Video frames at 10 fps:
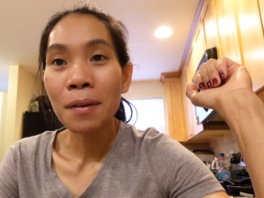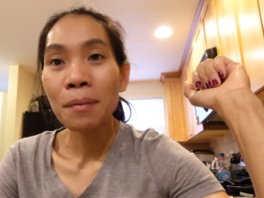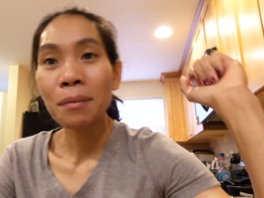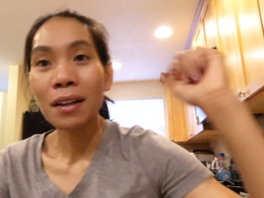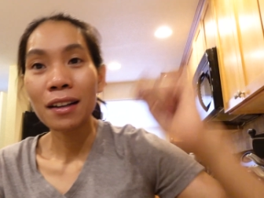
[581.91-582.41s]

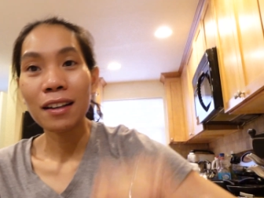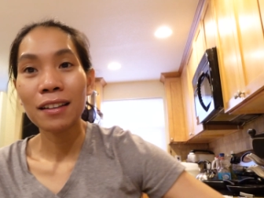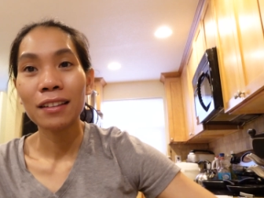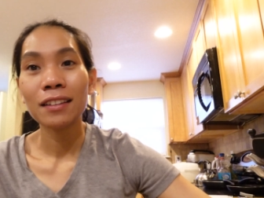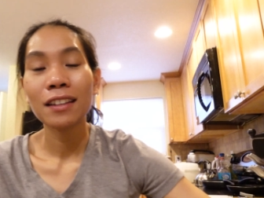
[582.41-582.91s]
but
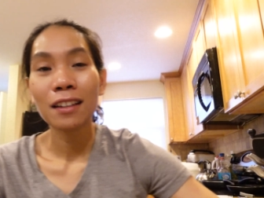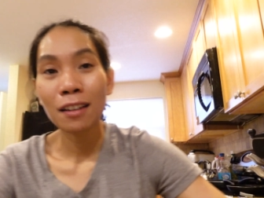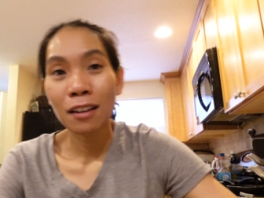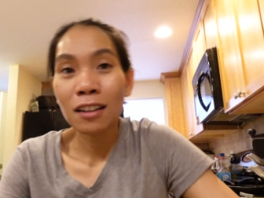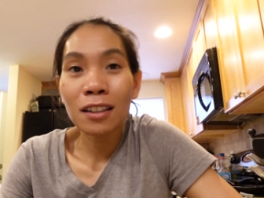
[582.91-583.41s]

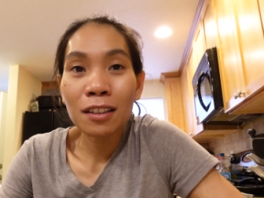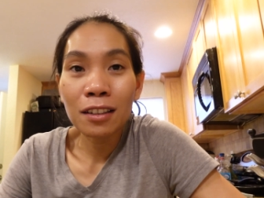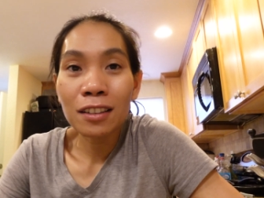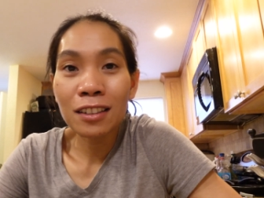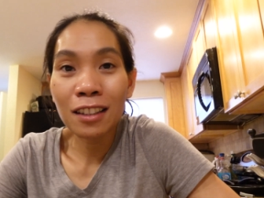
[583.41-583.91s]
the
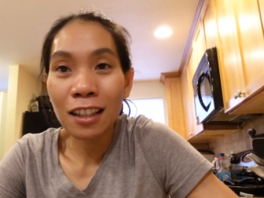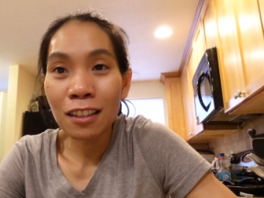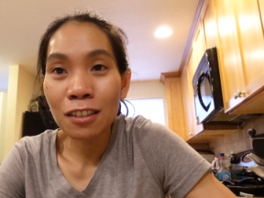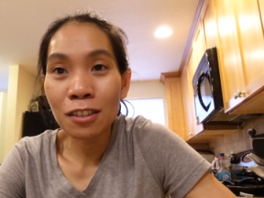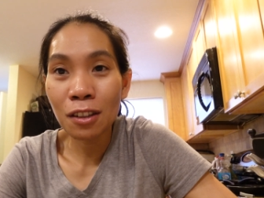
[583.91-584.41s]

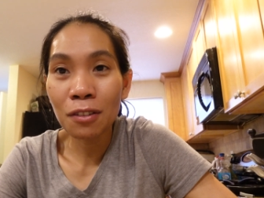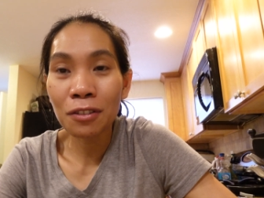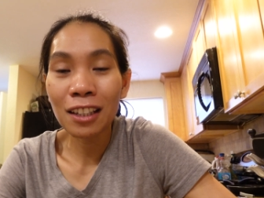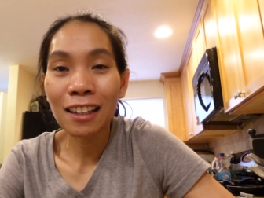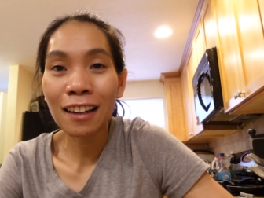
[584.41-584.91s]
skin
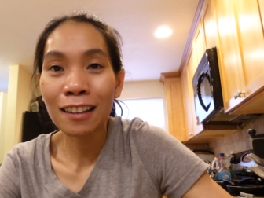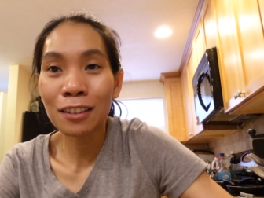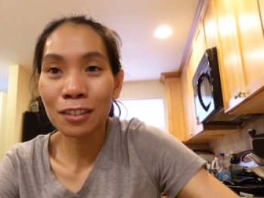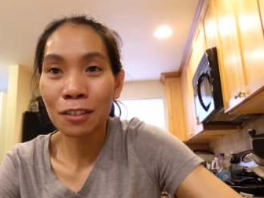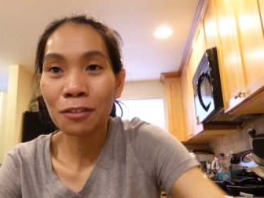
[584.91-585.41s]
softening, I
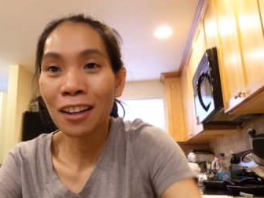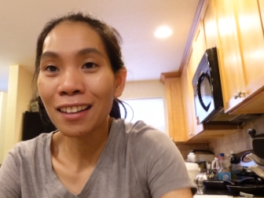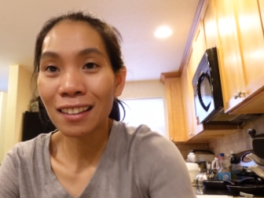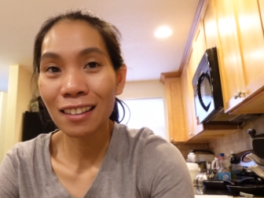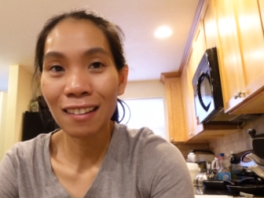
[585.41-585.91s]
couldn't
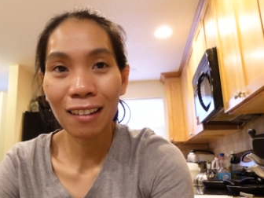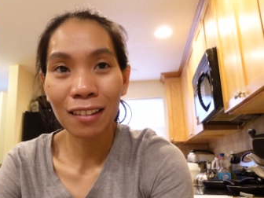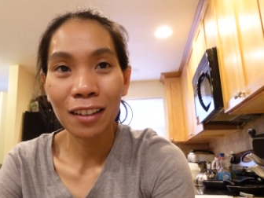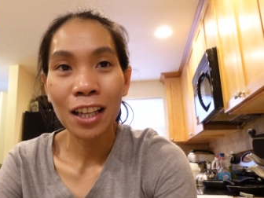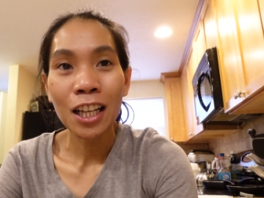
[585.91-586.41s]
find it
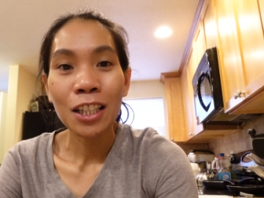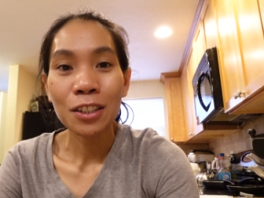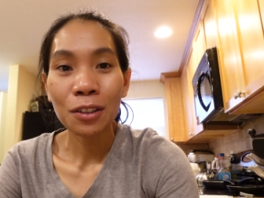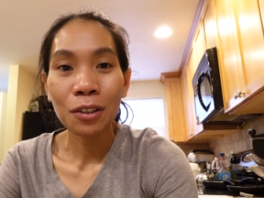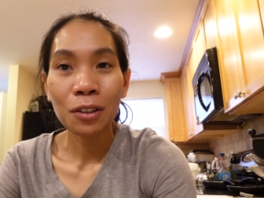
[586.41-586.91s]
yet.
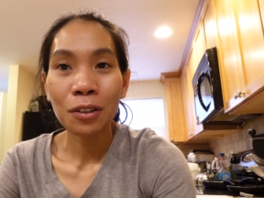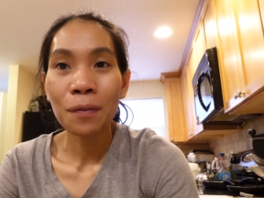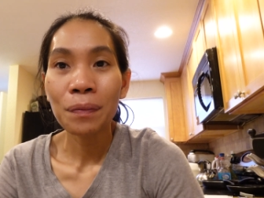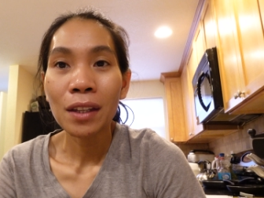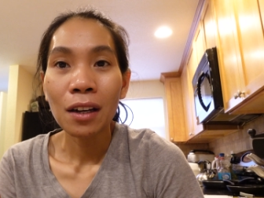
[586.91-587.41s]
So
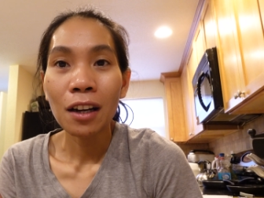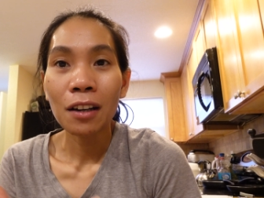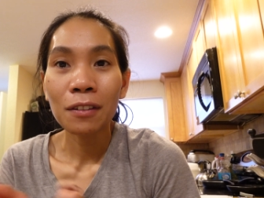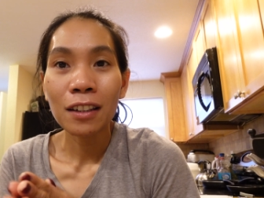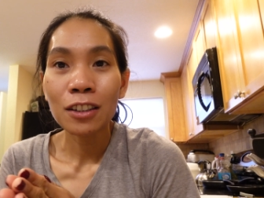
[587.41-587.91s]

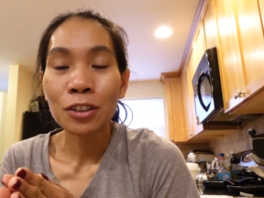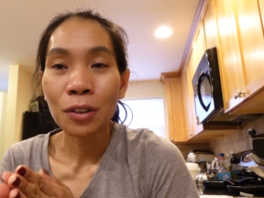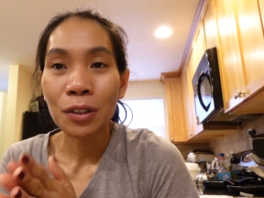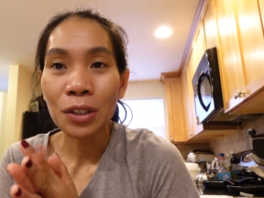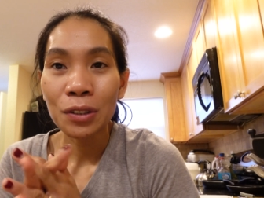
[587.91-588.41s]
I'm gonna
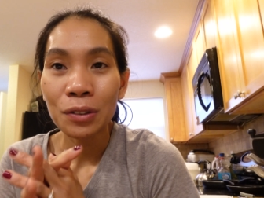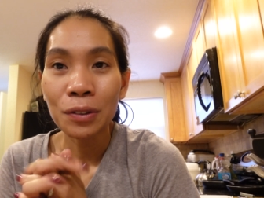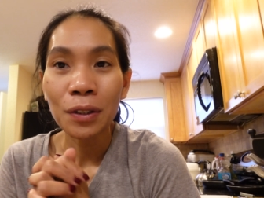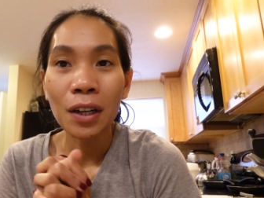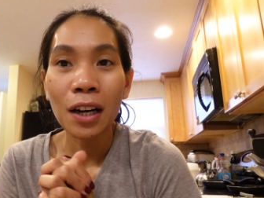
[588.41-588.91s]
show
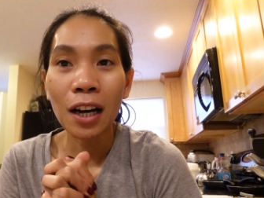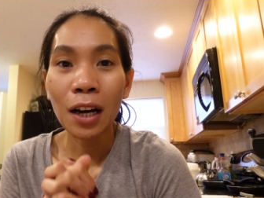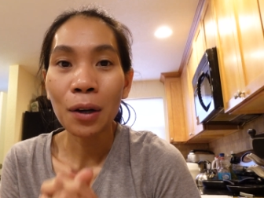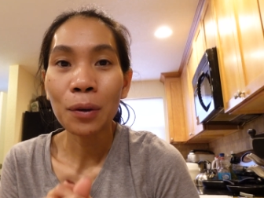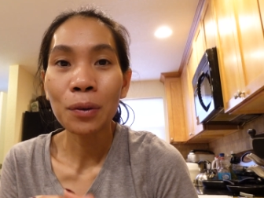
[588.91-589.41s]
you
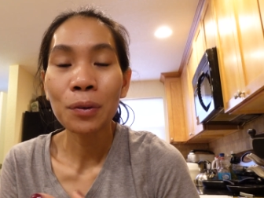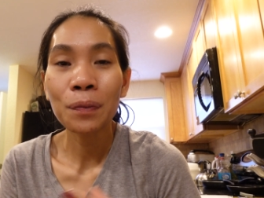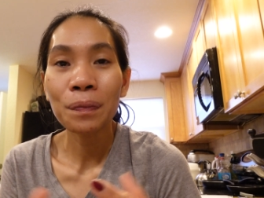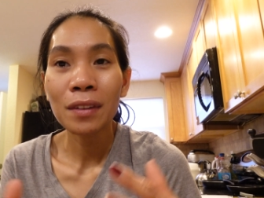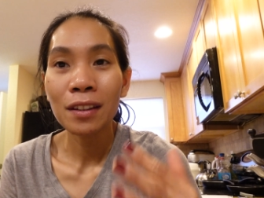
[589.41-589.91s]
how
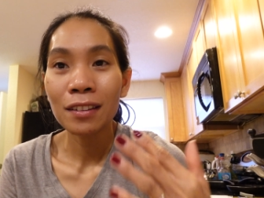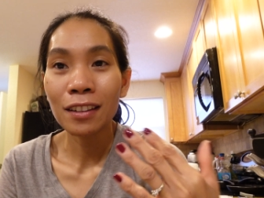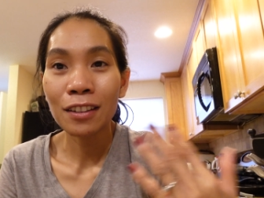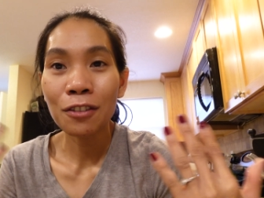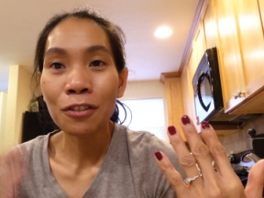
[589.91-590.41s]

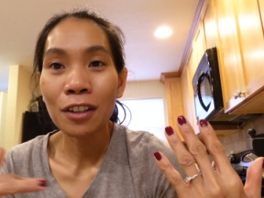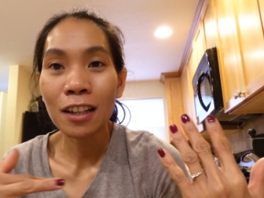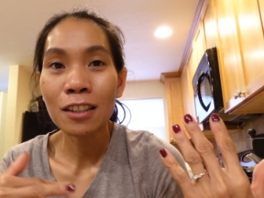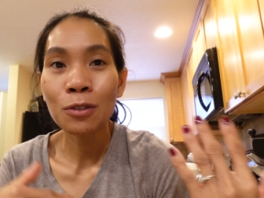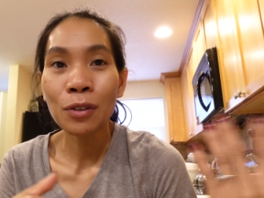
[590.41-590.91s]
the
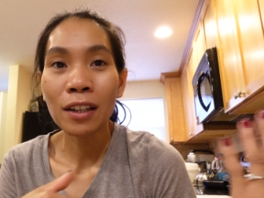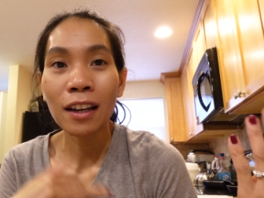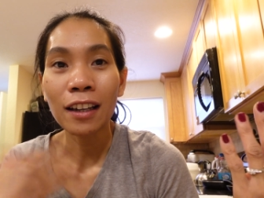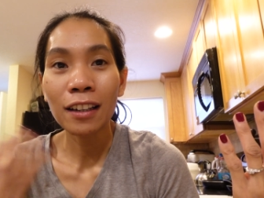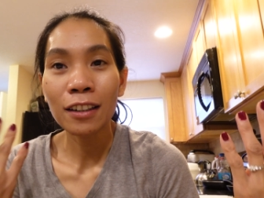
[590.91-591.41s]
difference when
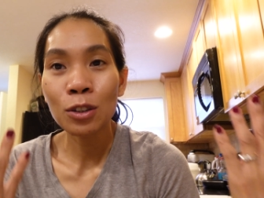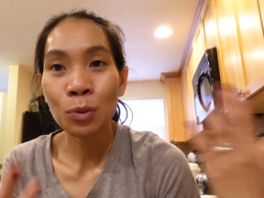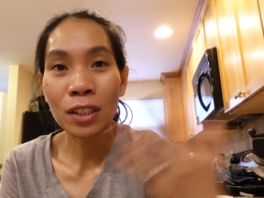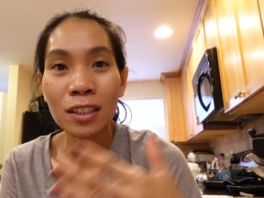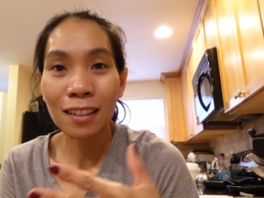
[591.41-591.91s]
I
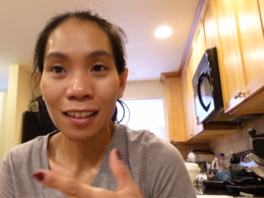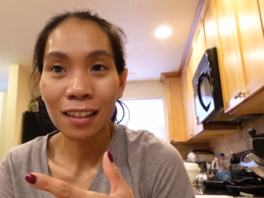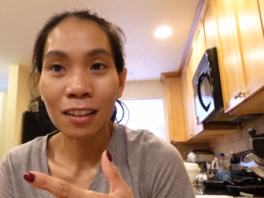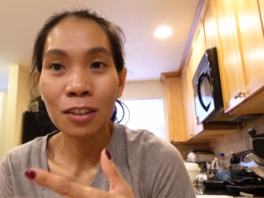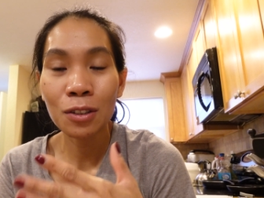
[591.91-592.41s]
switch it
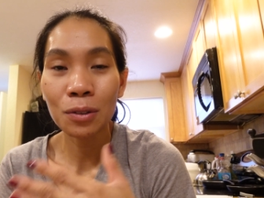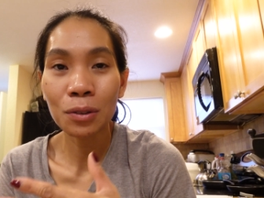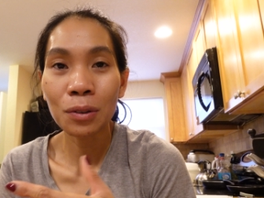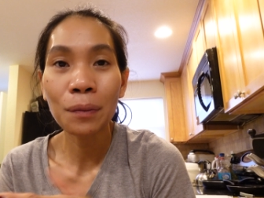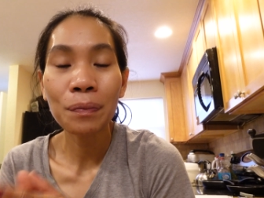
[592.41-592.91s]

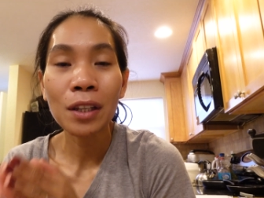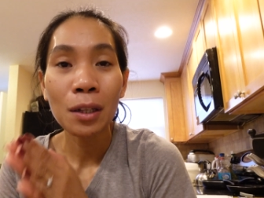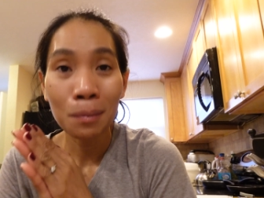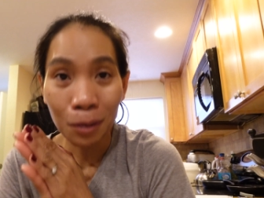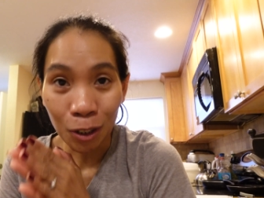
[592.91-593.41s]
to
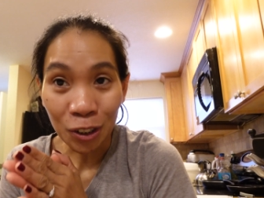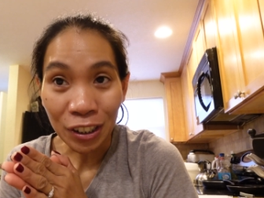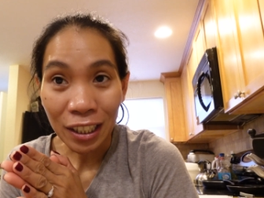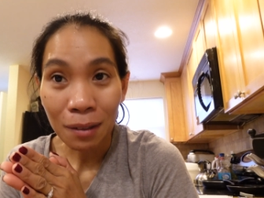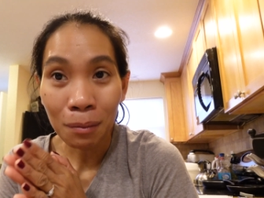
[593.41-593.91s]

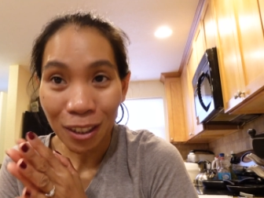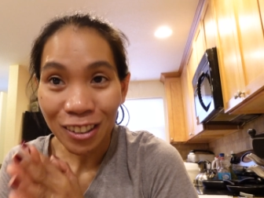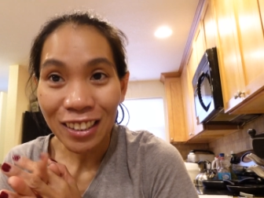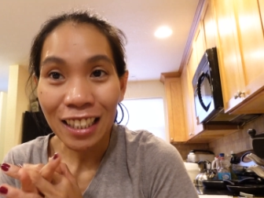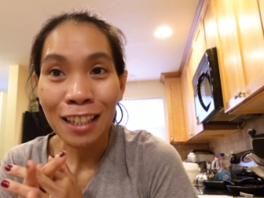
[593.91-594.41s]

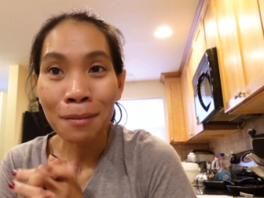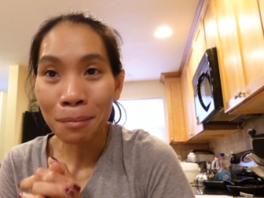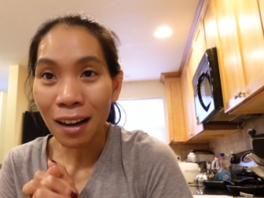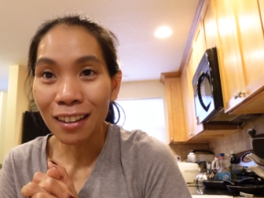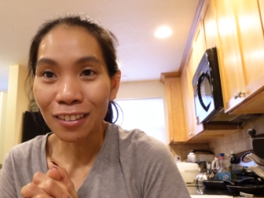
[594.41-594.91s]
blurry
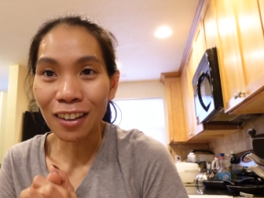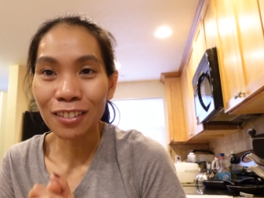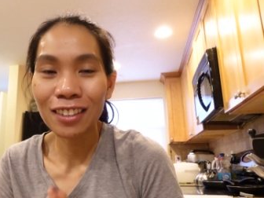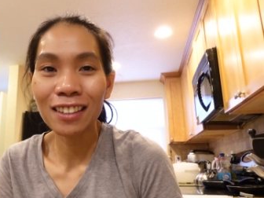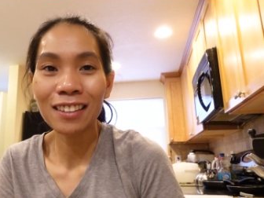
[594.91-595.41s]
background.